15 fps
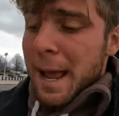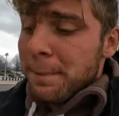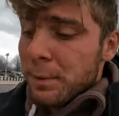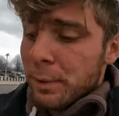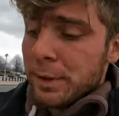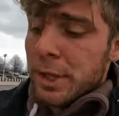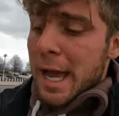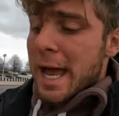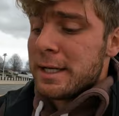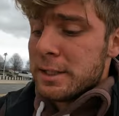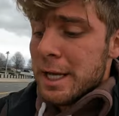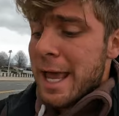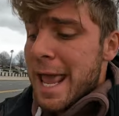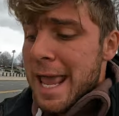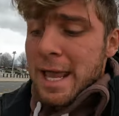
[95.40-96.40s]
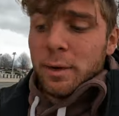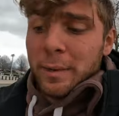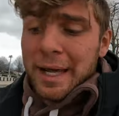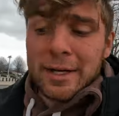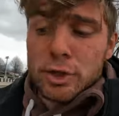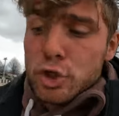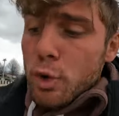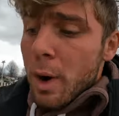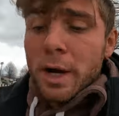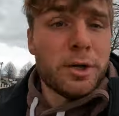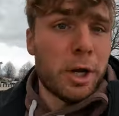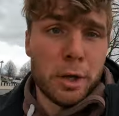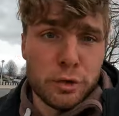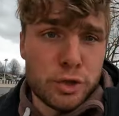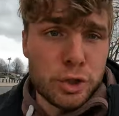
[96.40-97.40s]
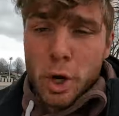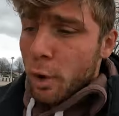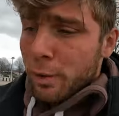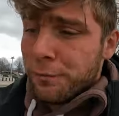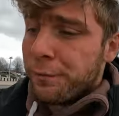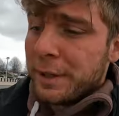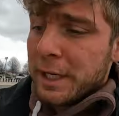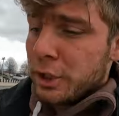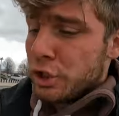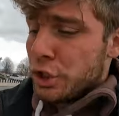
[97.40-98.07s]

happy with that, and we got two hundos. So if we could